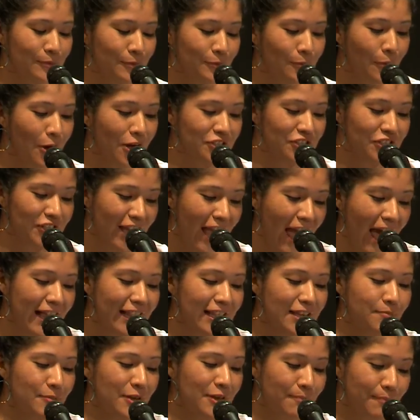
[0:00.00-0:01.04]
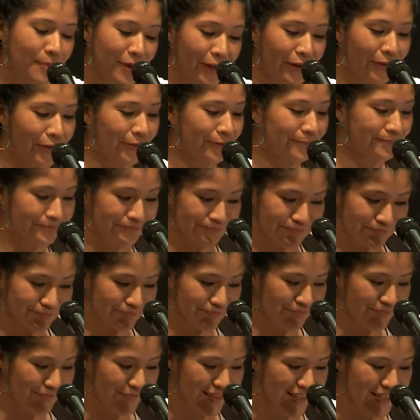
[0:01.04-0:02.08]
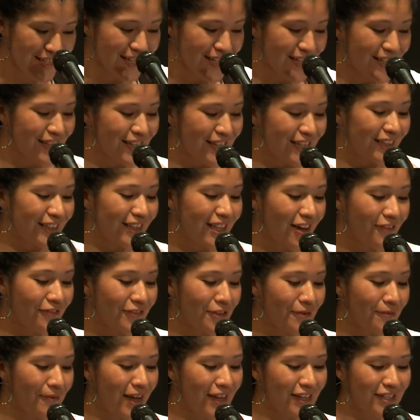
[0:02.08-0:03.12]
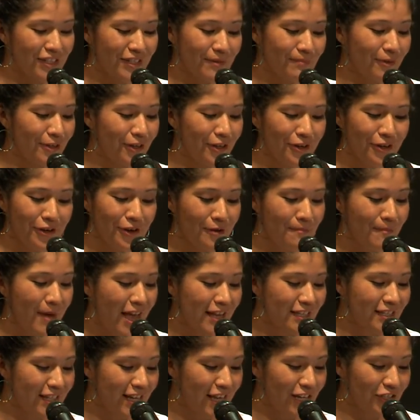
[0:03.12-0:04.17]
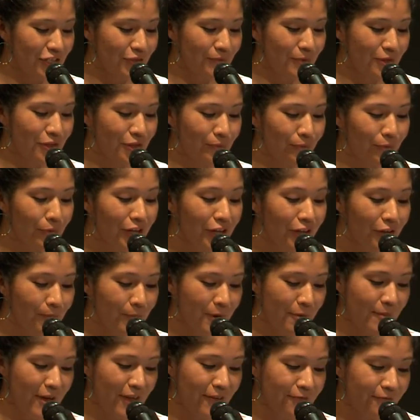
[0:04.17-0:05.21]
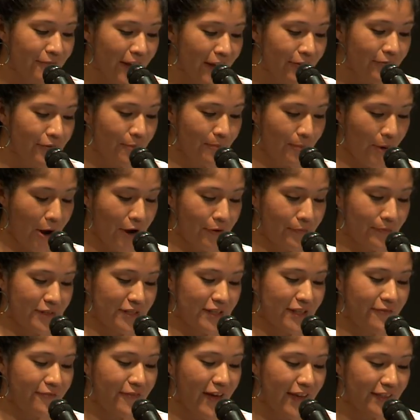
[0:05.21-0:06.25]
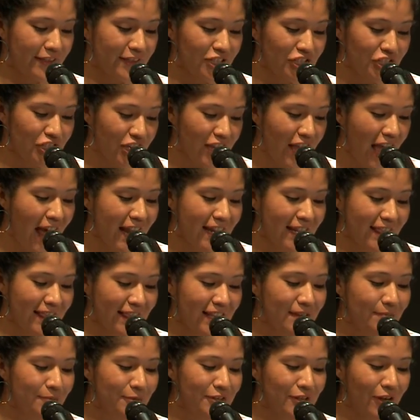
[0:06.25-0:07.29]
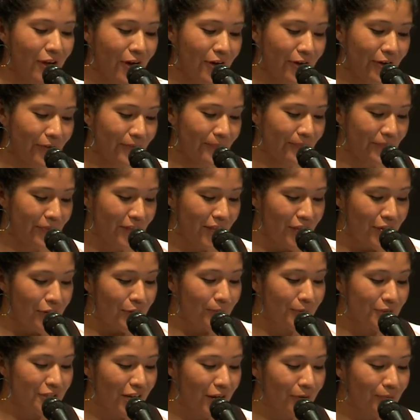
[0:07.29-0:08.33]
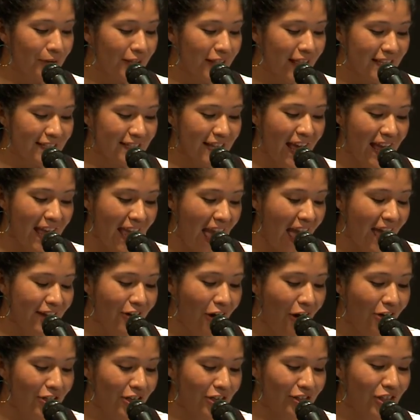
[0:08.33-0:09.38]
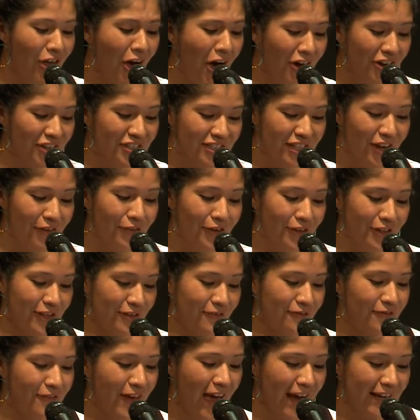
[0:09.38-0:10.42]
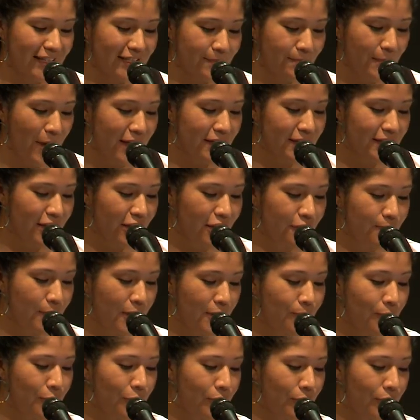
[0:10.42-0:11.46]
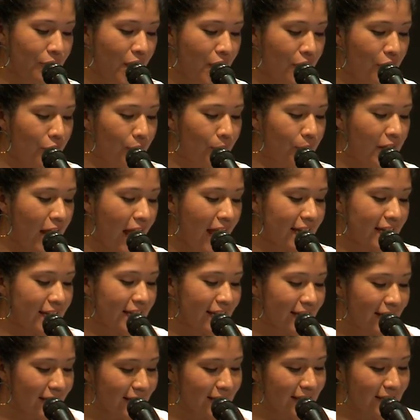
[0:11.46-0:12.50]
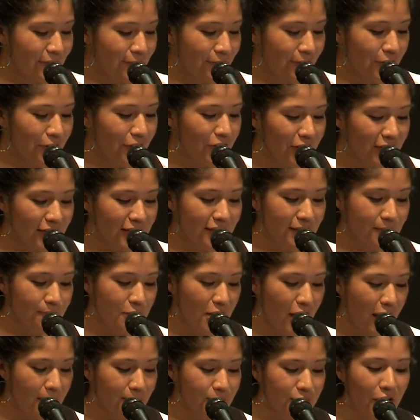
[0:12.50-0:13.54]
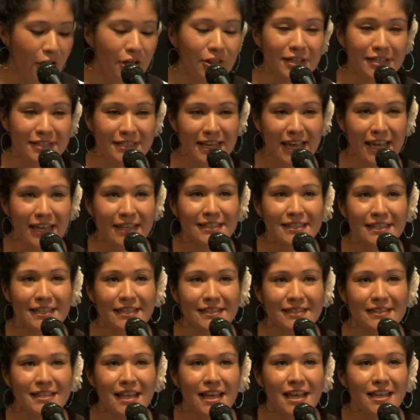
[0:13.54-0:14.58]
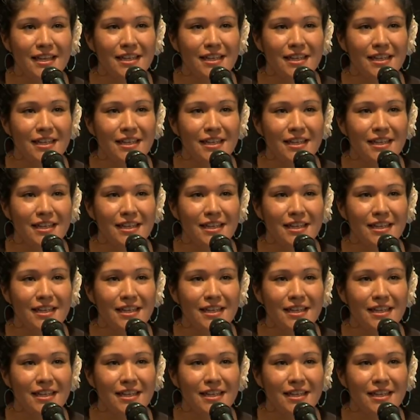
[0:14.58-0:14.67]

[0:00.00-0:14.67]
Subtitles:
with watching Ally McBeal. Loved the way she blurred her imagination with the real, but my favorite part was the fact that she had a theme song, which I realized I had all along, several in fact, depending on my mood. When I needed to feel good sometimes, all it takes is